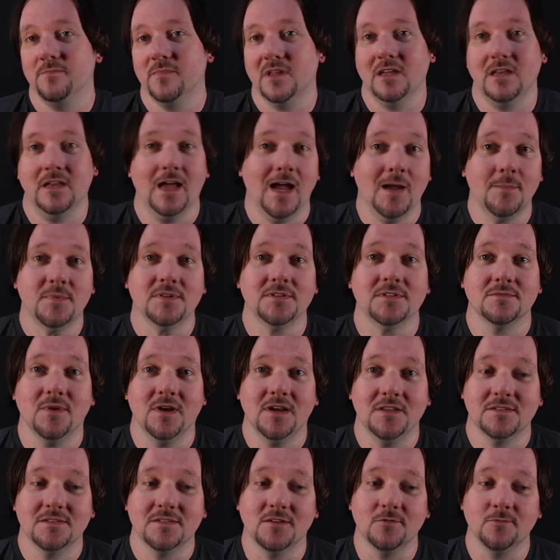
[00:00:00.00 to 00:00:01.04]
It happens,
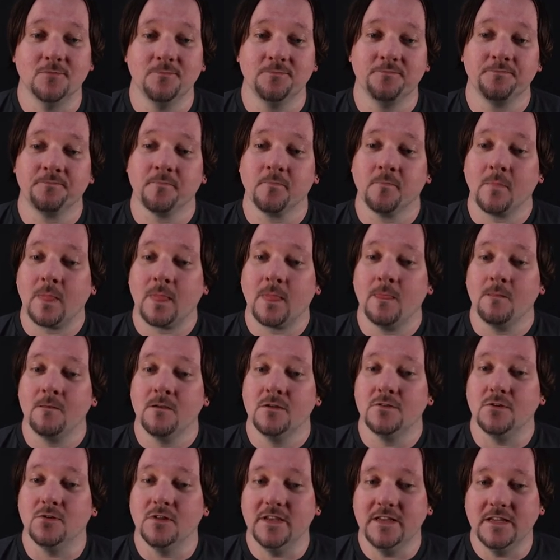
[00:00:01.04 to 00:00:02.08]
right? So
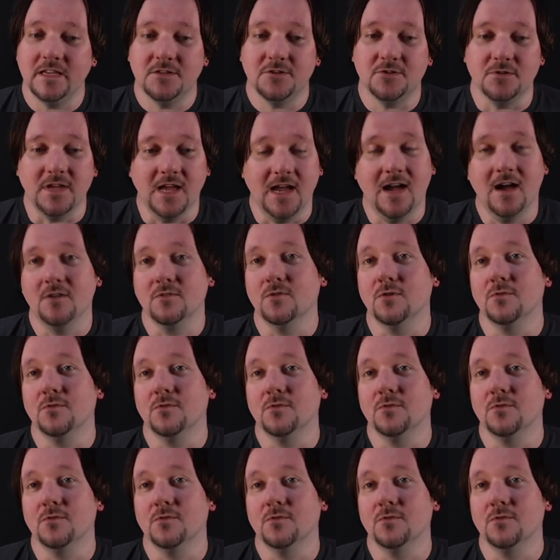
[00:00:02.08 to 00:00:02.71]
don't let it get you down.